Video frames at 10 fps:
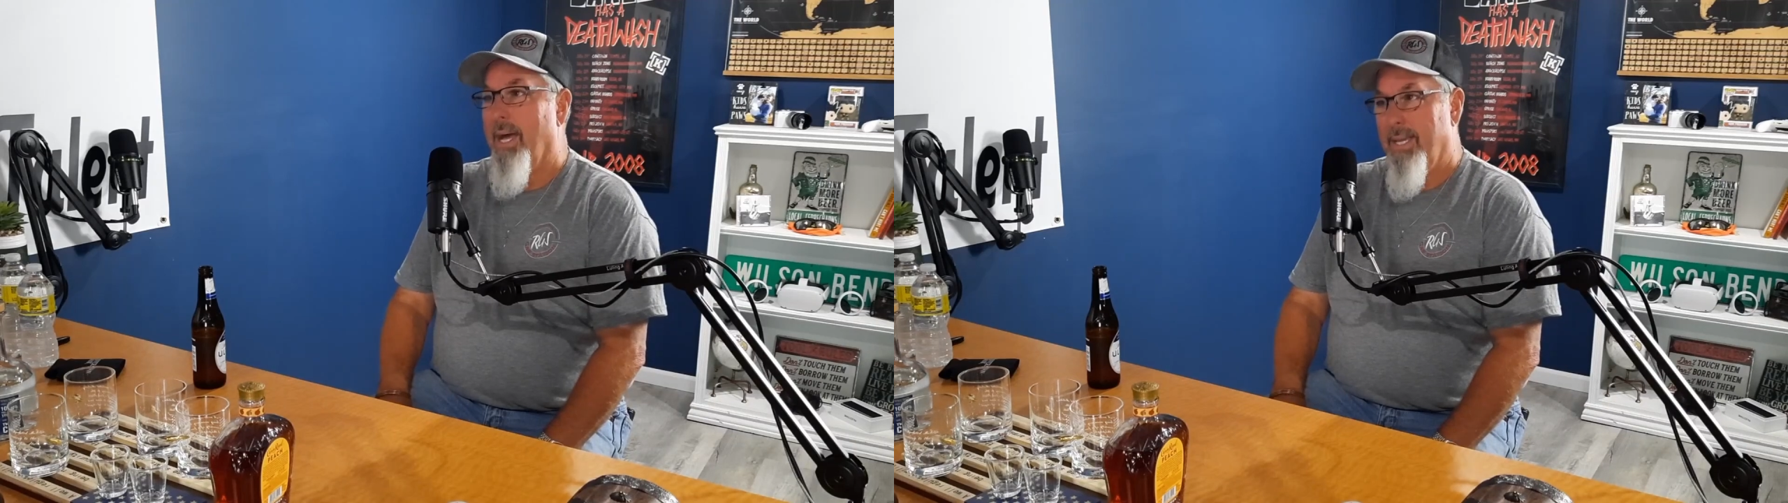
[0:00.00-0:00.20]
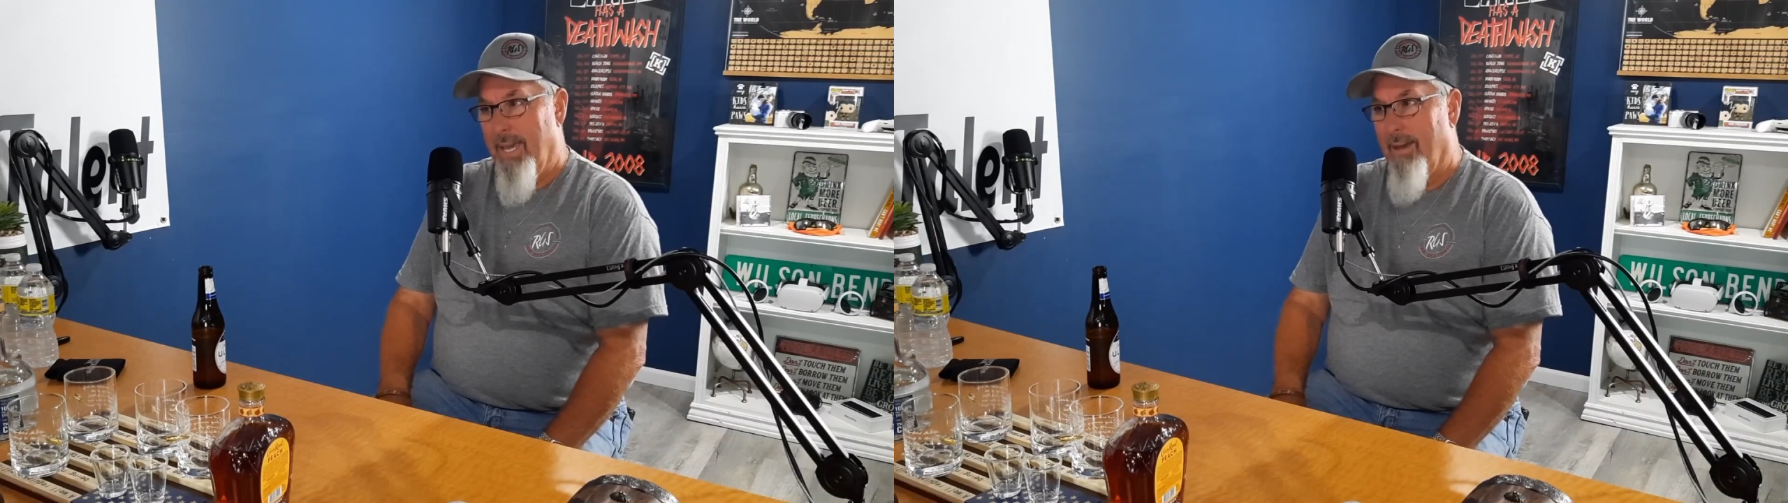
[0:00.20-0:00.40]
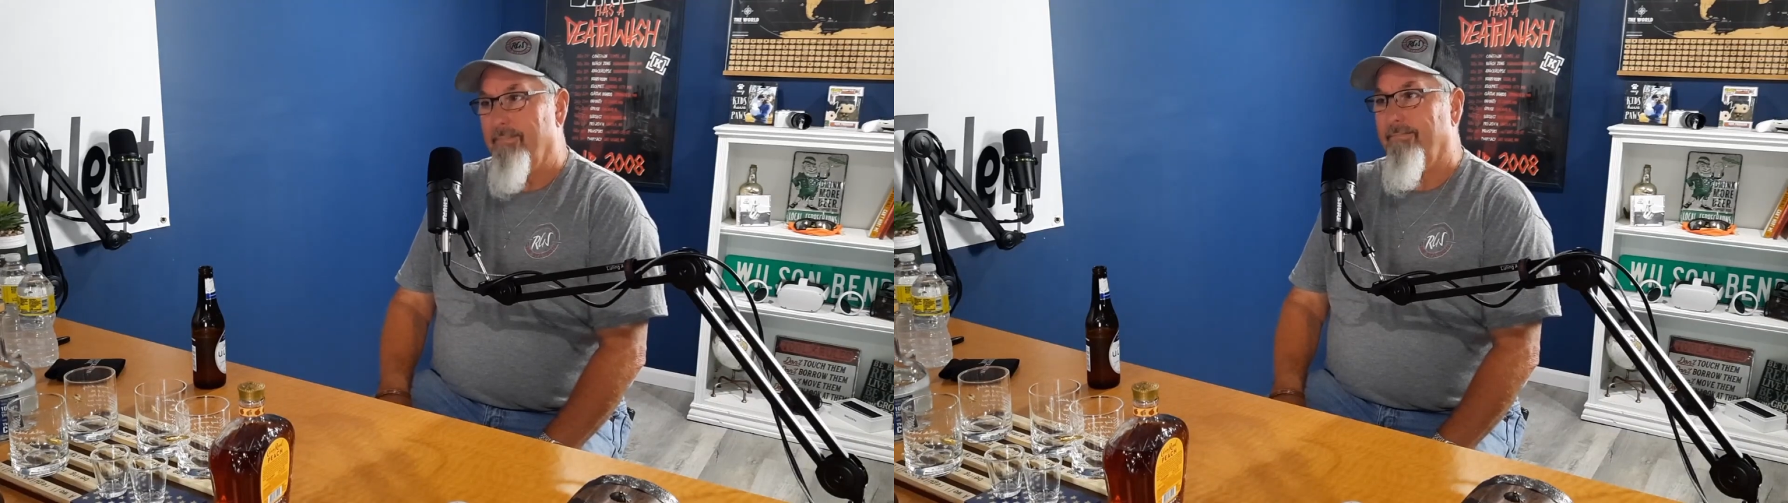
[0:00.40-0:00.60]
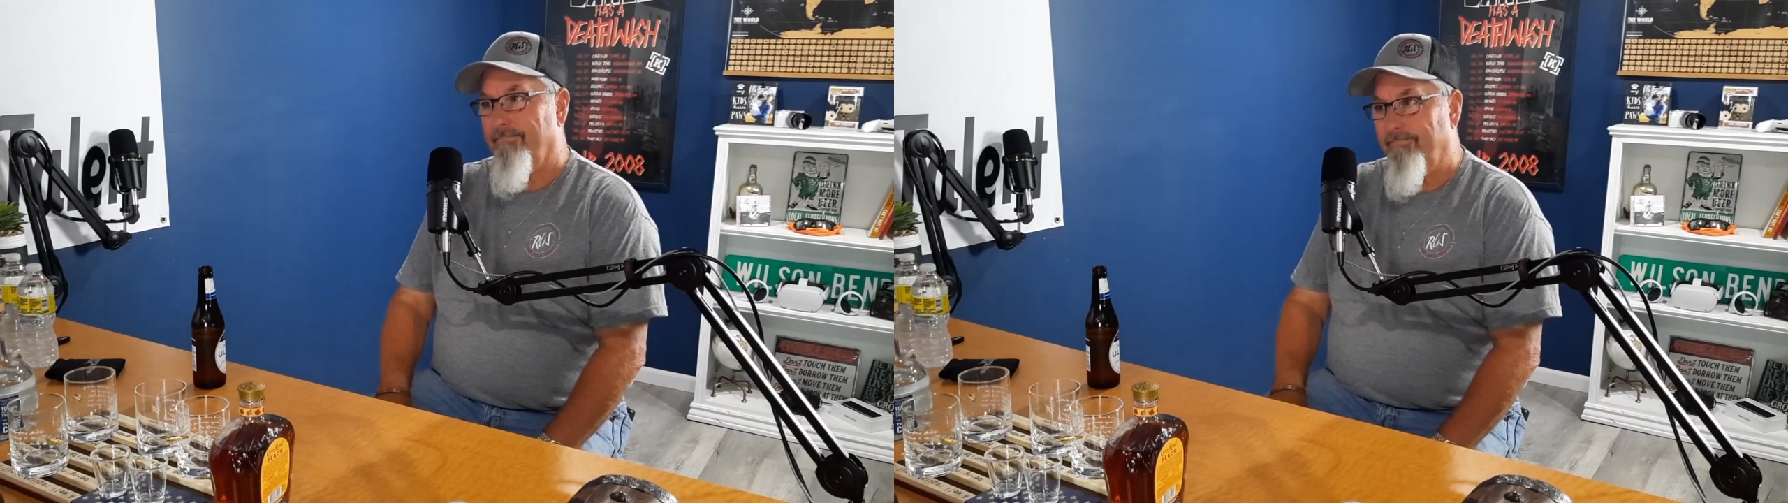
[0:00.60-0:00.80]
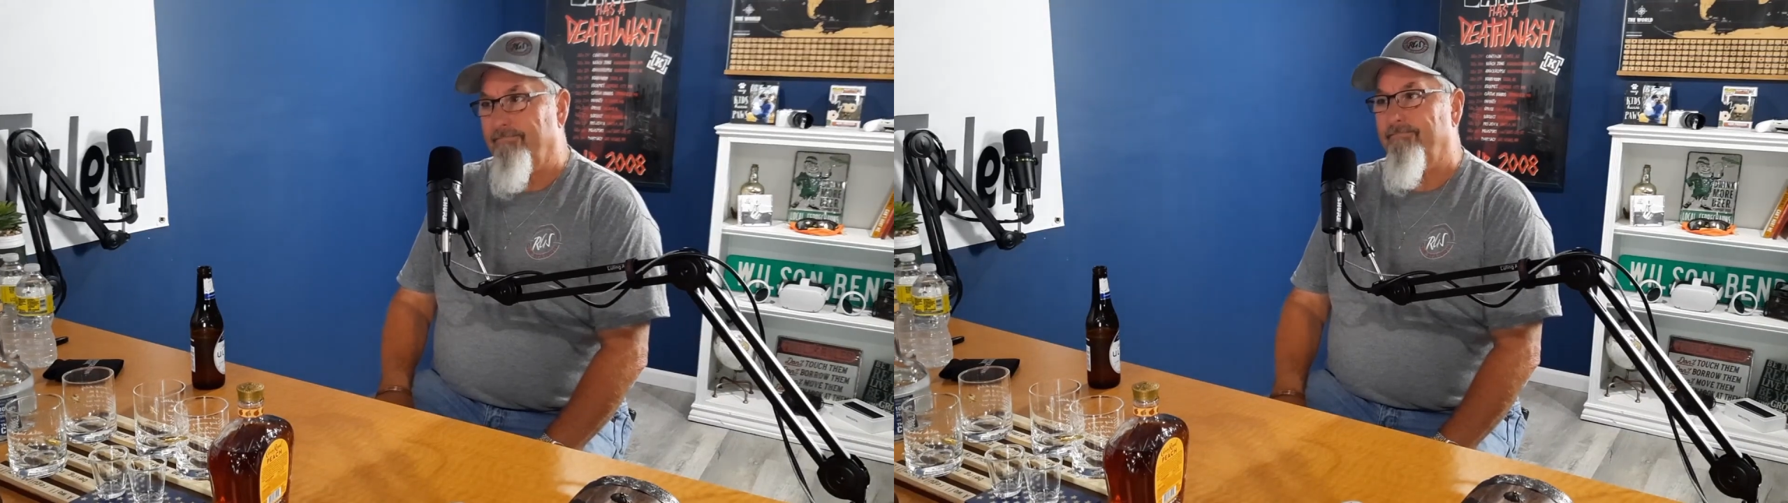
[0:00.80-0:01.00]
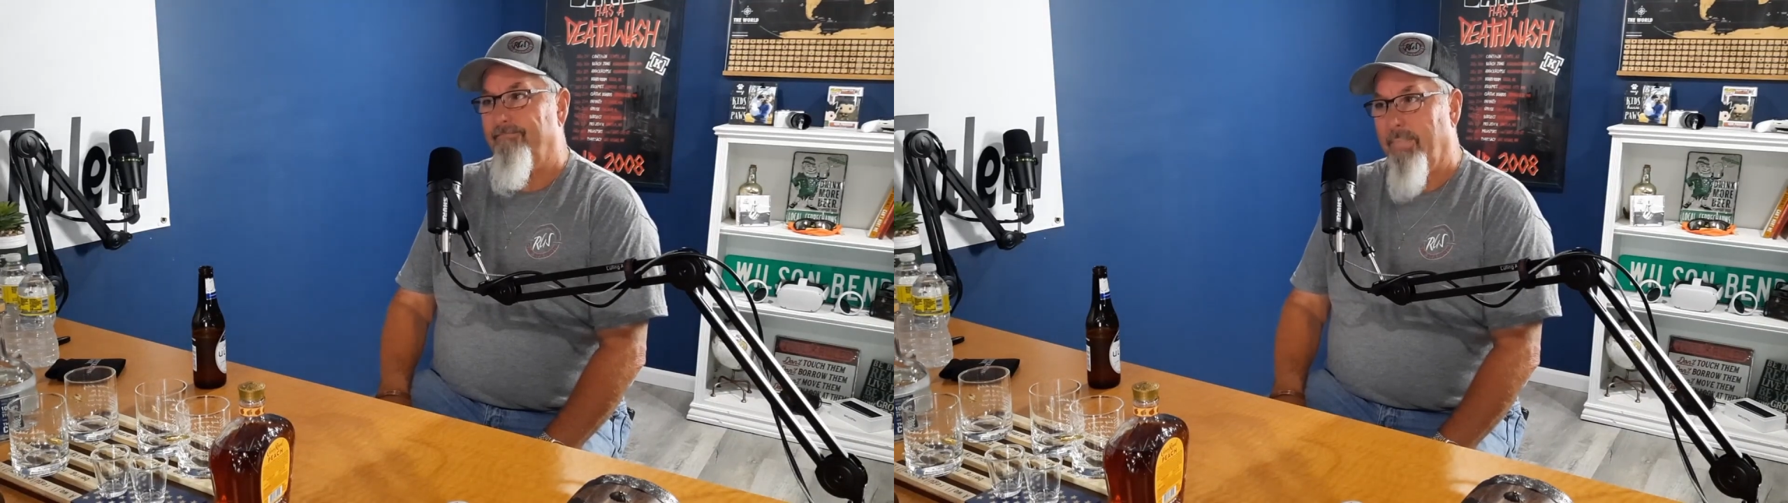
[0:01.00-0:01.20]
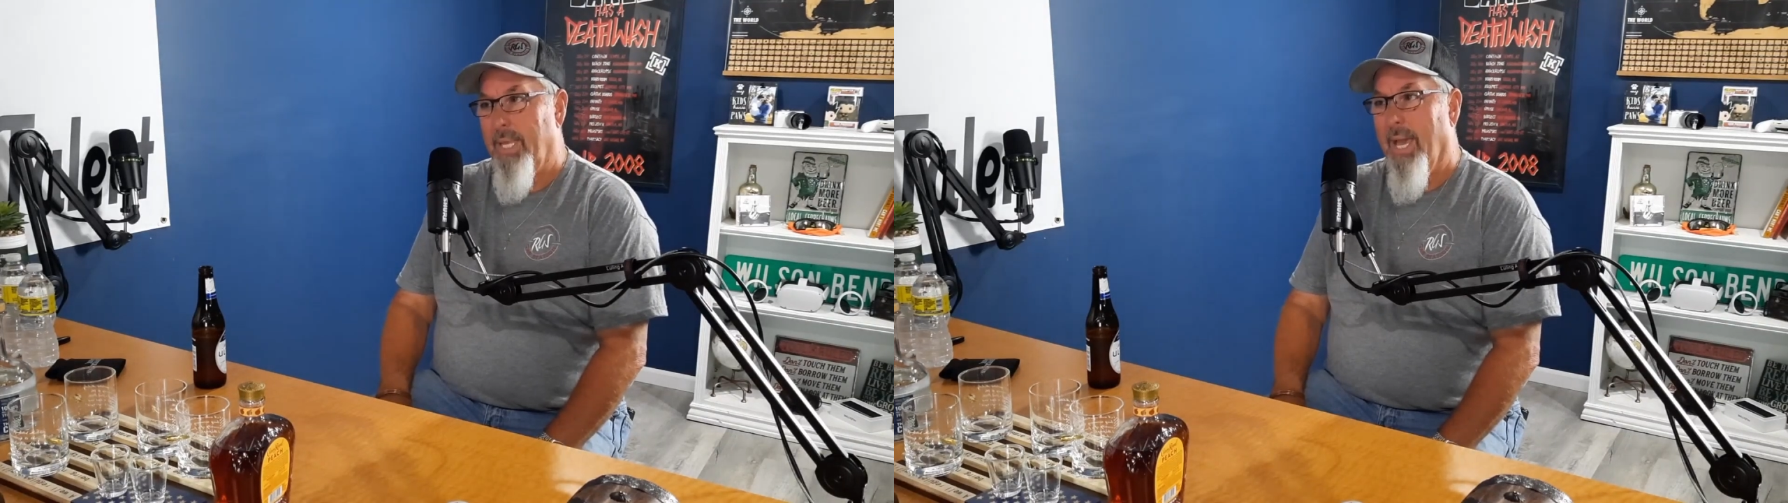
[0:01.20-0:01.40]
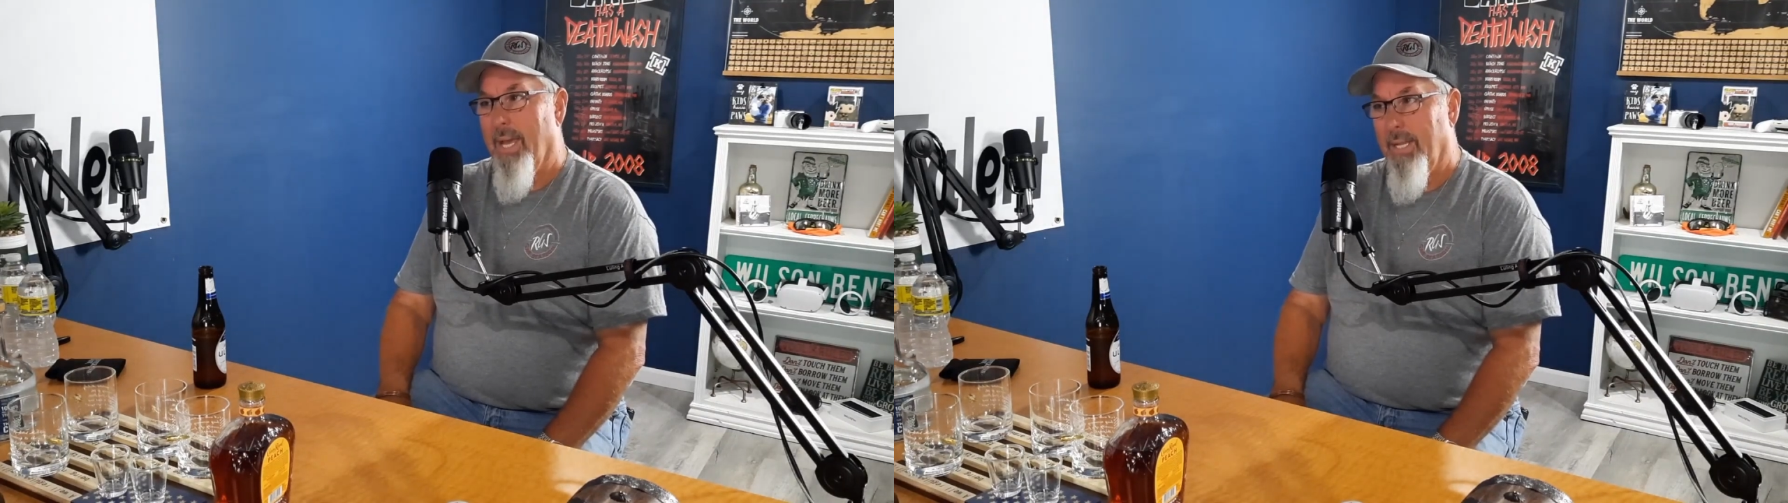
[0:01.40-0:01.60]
Yeah. Yeah,